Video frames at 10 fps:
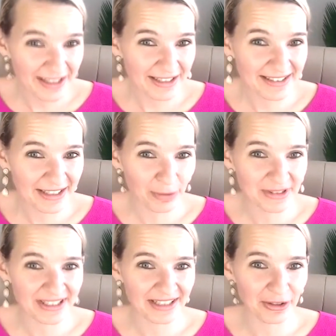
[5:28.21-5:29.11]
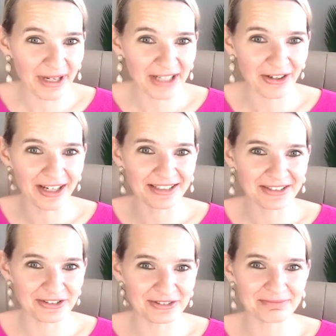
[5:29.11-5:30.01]
It's like almost like, oh my God, I
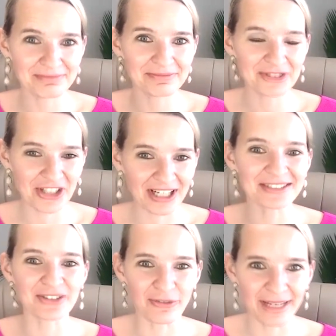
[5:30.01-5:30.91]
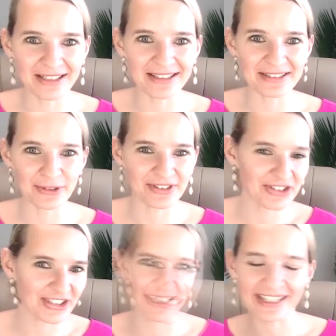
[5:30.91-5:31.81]
need to check this off my list versus
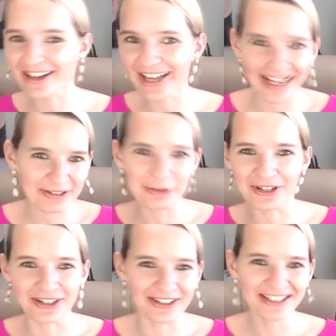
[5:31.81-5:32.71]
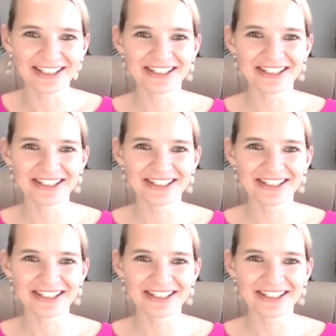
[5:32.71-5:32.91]
just like, oh, hey, cool.